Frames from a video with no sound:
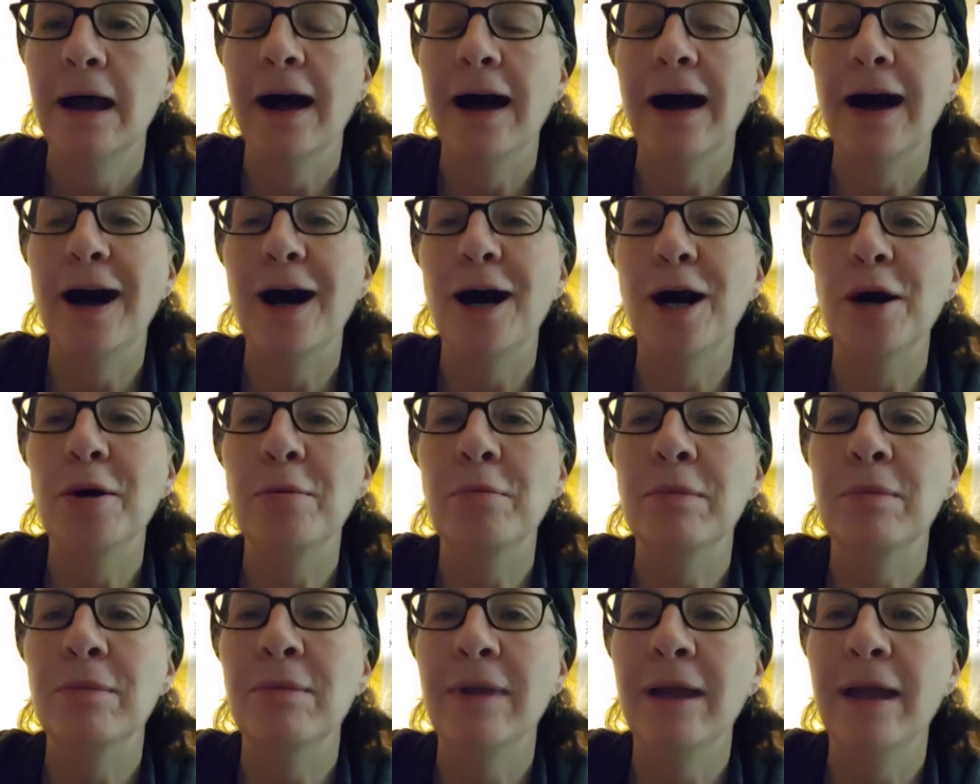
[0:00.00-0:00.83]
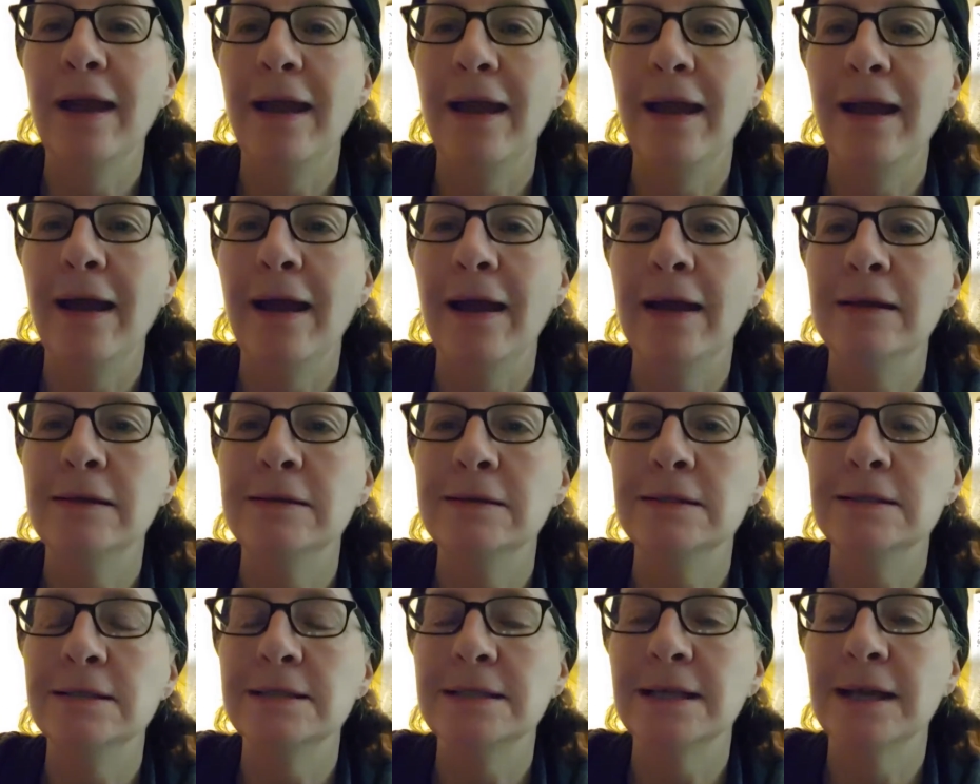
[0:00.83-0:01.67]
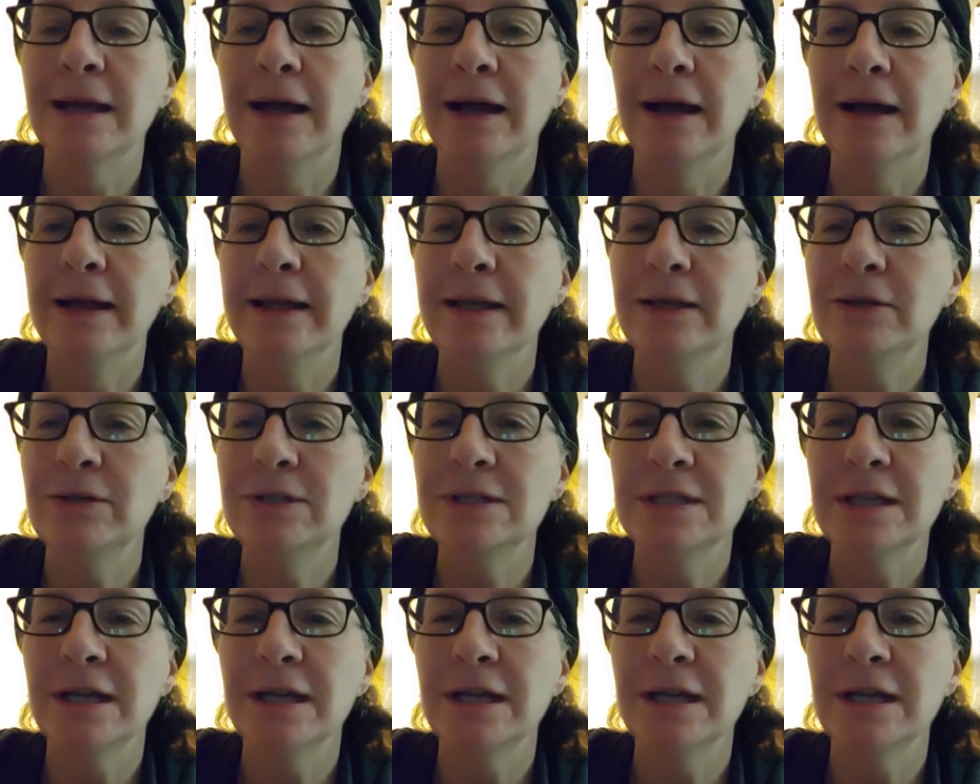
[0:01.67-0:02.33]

and you can